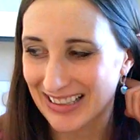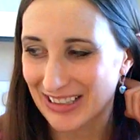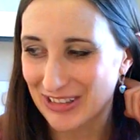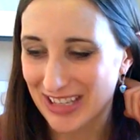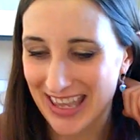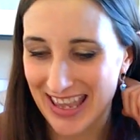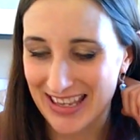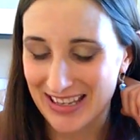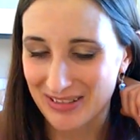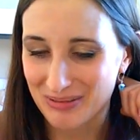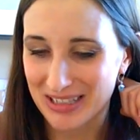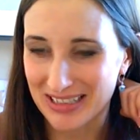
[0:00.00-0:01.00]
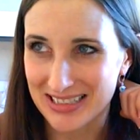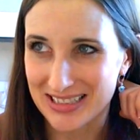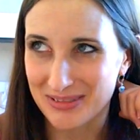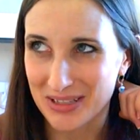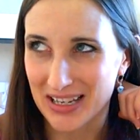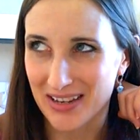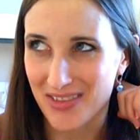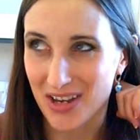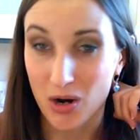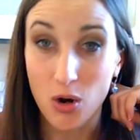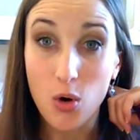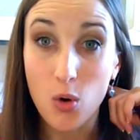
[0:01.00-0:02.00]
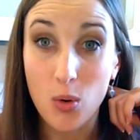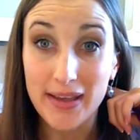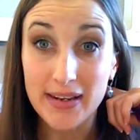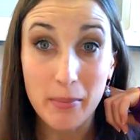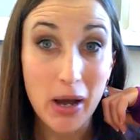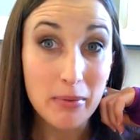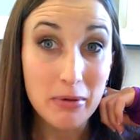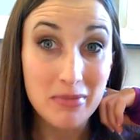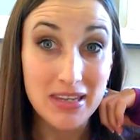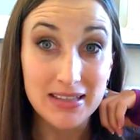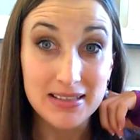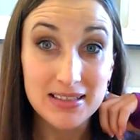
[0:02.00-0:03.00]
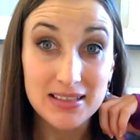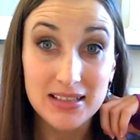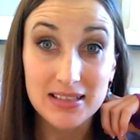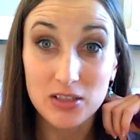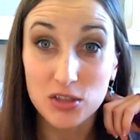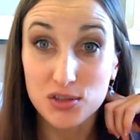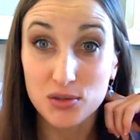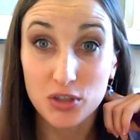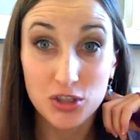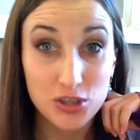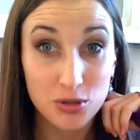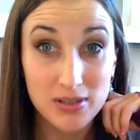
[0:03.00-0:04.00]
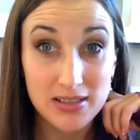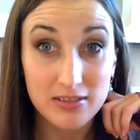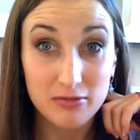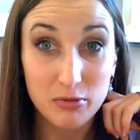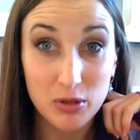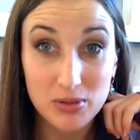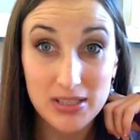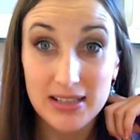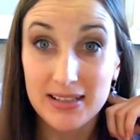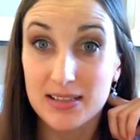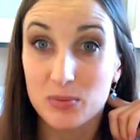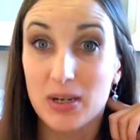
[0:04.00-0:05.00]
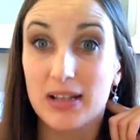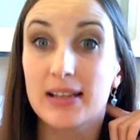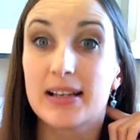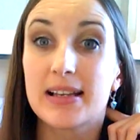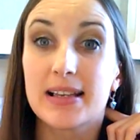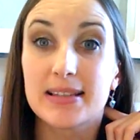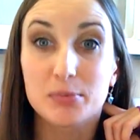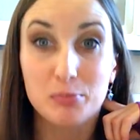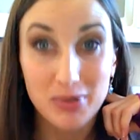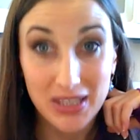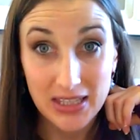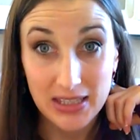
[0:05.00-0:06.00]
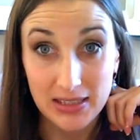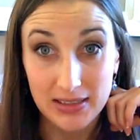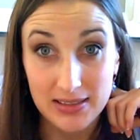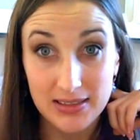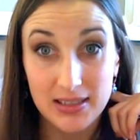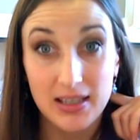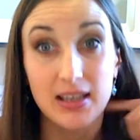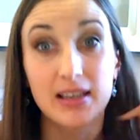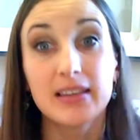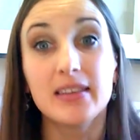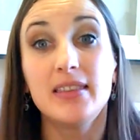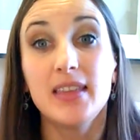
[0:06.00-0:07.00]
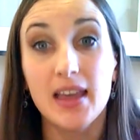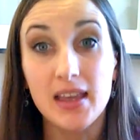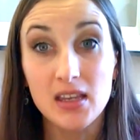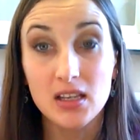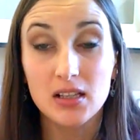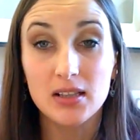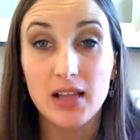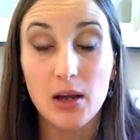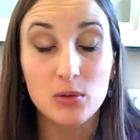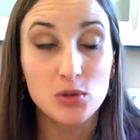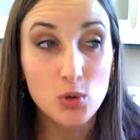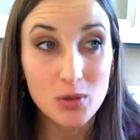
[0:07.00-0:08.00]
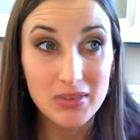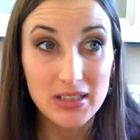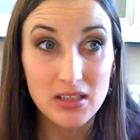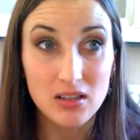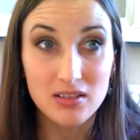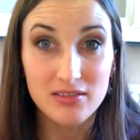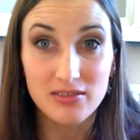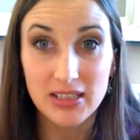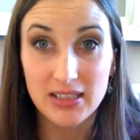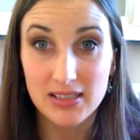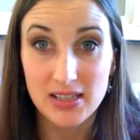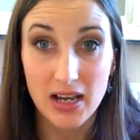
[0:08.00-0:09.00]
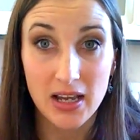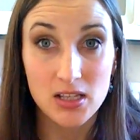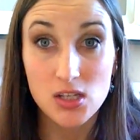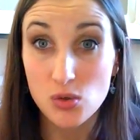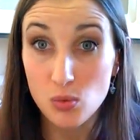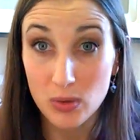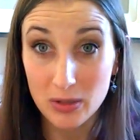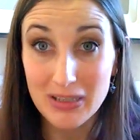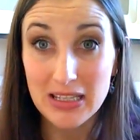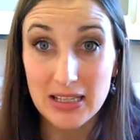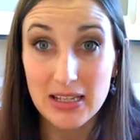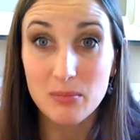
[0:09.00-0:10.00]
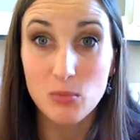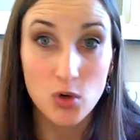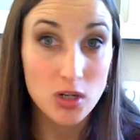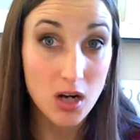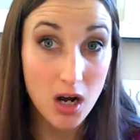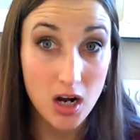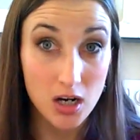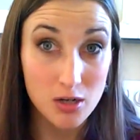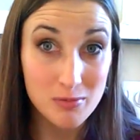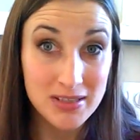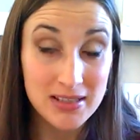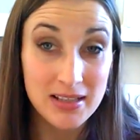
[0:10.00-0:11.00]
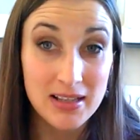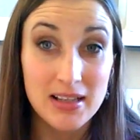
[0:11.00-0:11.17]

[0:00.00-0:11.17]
Okay, what else do I have there? Oh, edamame beans is also a good source of protein, as well as peas. Now normally on a vegan diet you will be eating more carbs,